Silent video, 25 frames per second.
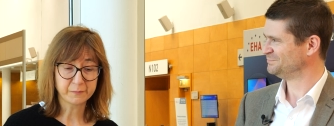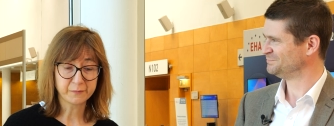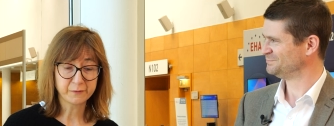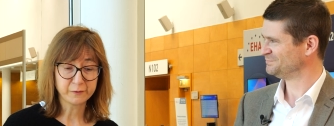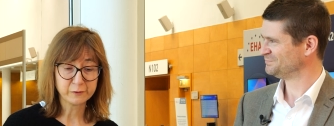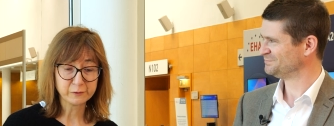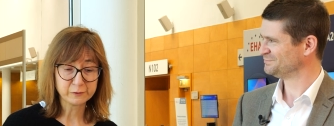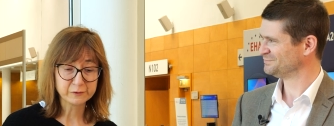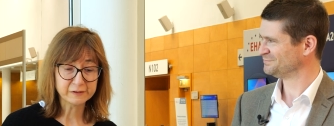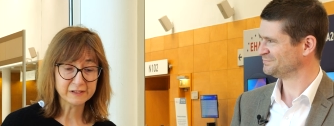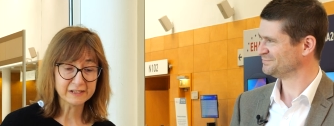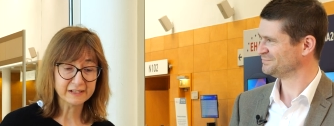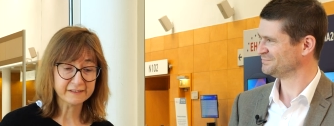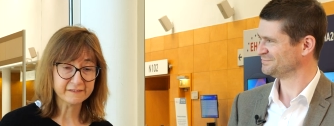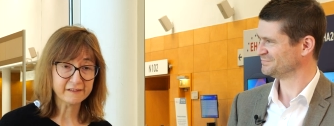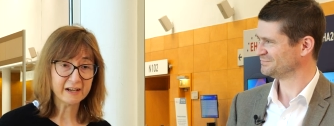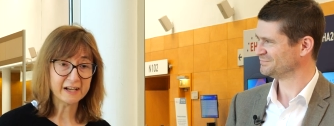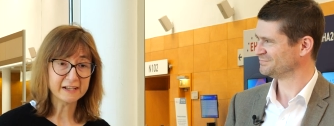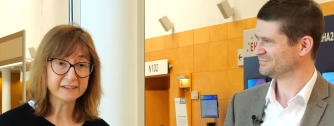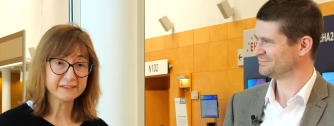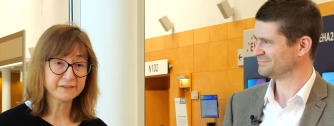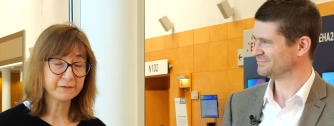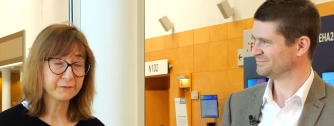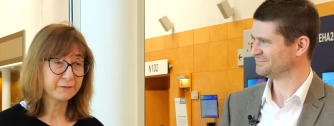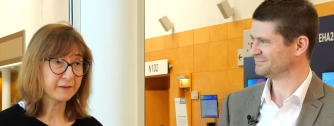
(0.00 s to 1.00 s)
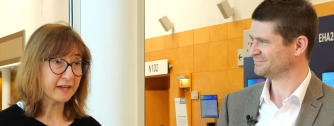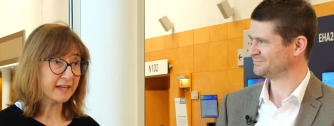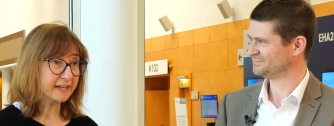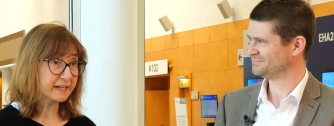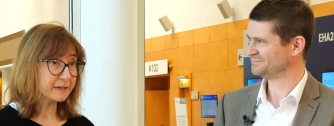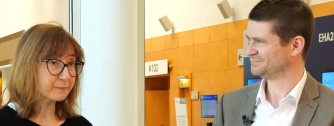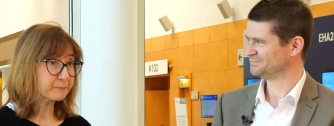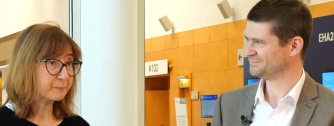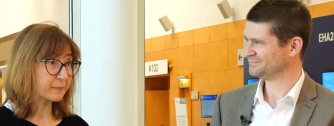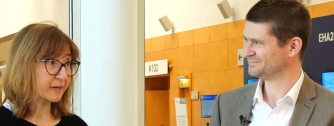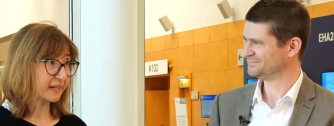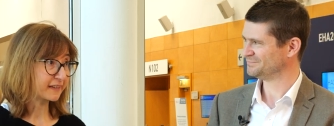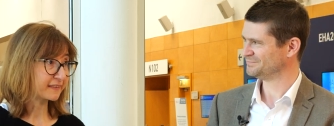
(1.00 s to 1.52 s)
Speaker 1: absolutely right.
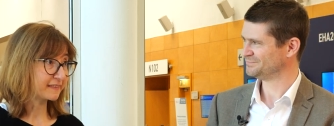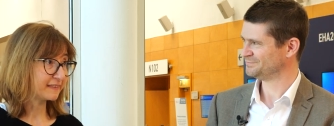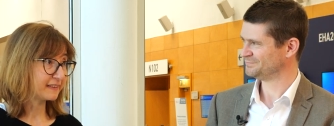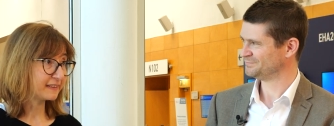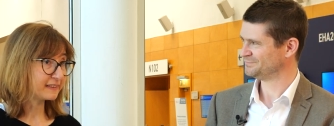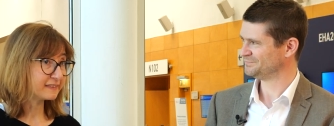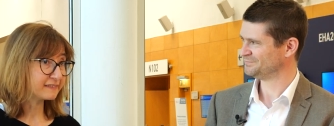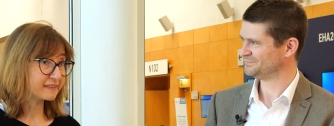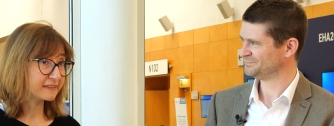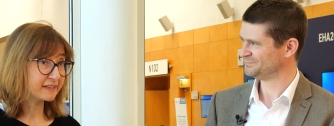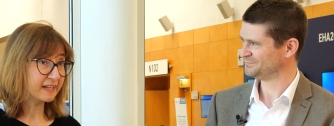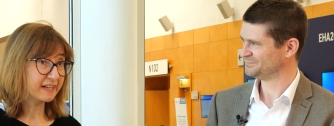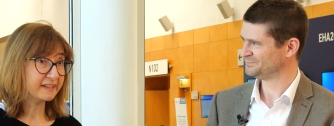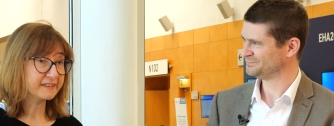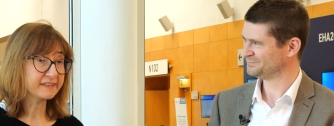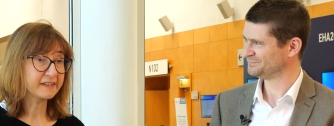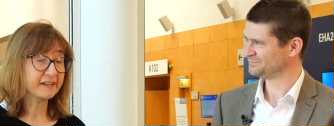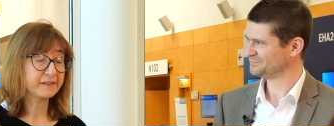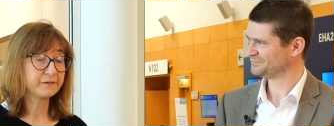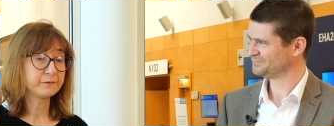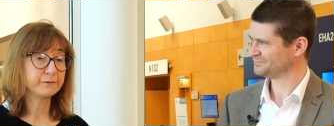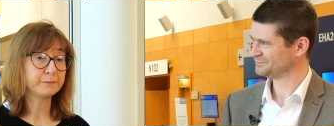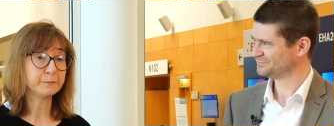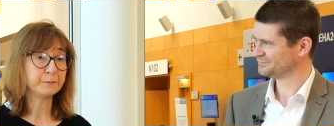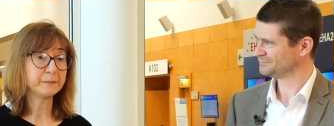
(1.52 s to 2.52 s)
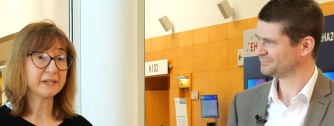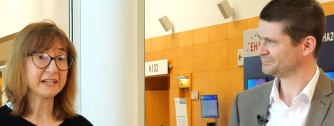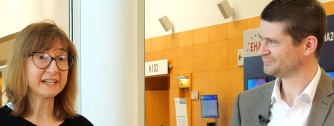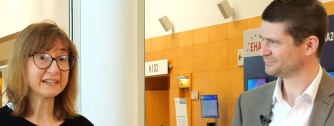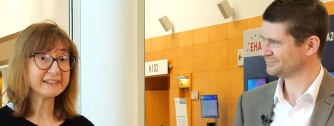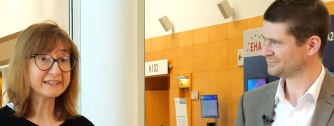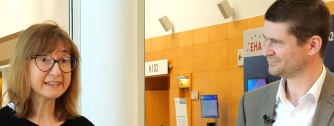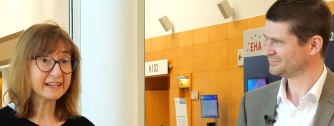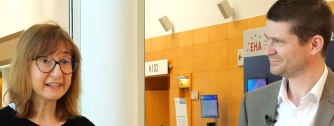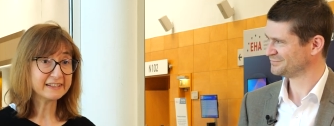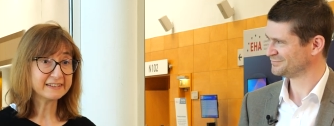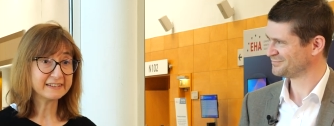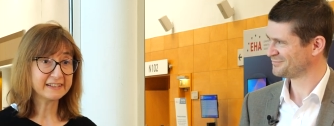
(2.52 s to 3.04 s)
Very impressive data,
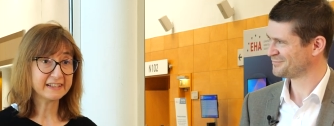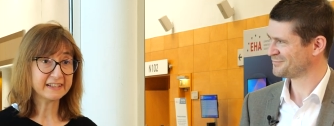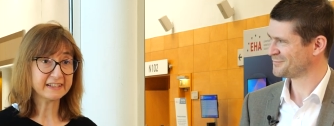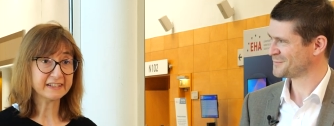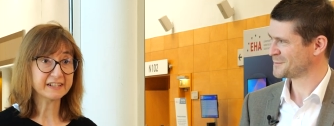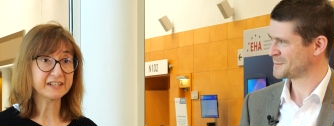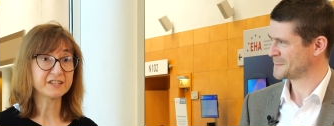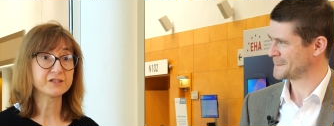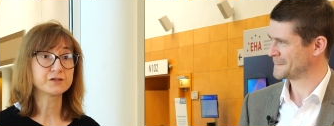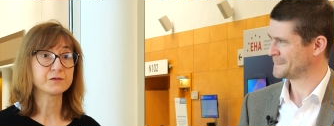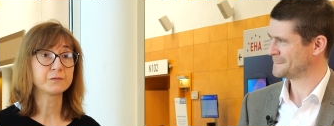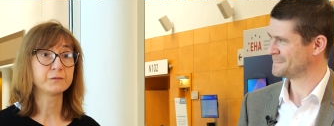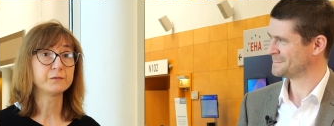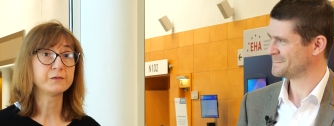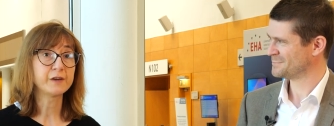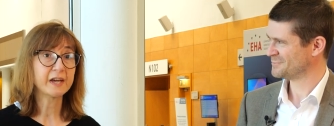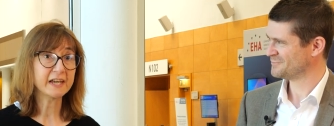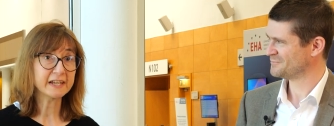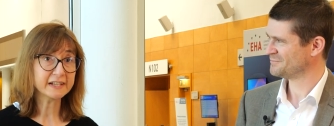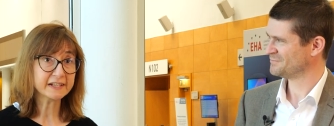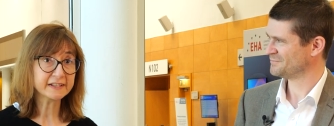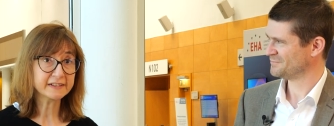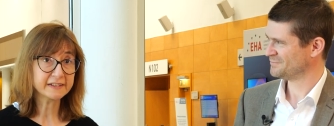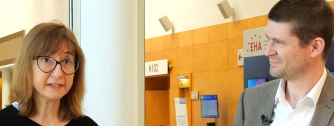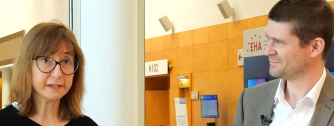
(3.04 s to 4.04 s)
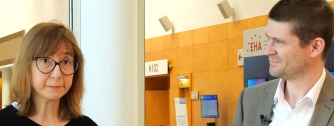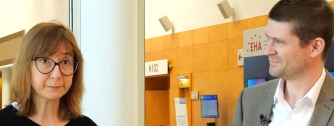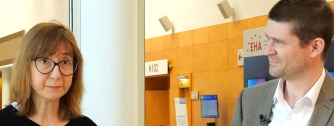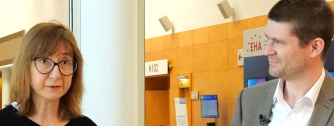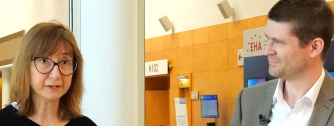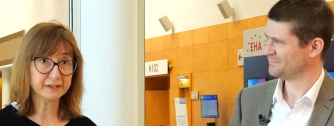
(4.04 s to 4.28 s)
meaning that they reach very deep